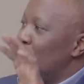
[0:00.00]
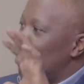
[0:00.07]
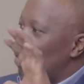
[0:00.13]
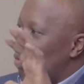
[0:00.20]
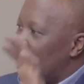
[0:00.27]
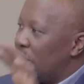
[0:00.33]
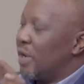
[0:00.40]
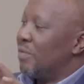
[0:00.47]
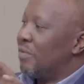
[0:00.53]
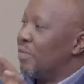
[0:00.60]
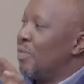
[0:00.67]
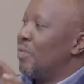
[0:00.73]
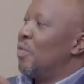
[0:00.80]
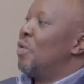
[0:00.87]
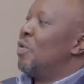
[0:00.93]
you're working
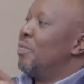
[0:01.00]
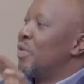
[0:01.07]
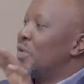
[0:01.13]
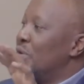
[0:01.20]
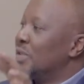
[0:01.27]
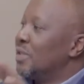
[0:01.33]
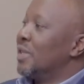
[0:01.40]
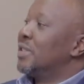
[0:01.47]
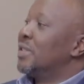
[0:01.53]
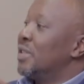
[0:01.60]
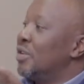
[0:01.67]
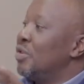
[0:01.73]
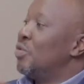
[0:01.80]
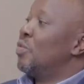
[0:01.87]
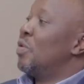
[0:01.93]
from home because that's
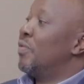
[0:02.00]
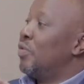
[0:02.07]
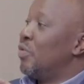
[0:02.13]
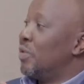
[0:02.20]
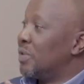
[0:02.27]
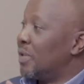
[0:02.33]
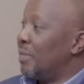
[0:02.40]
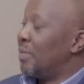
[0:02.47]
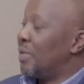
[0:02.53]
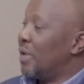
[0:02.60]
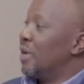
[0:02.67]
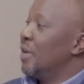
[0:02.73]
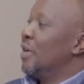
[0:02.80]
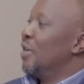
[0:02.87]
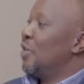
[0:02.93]
the new way of doing something.